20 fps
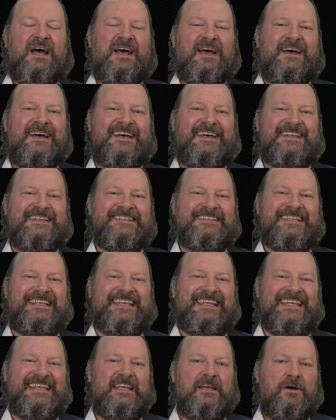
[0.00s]

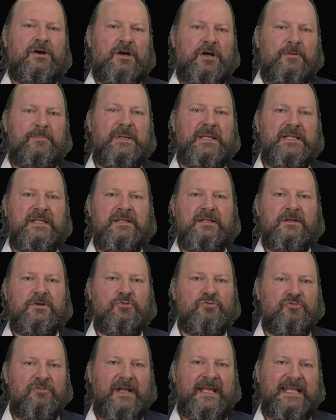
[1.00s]
the urban
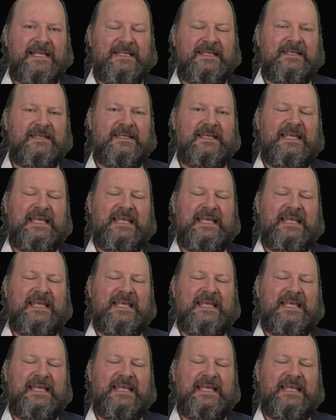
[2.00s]
grid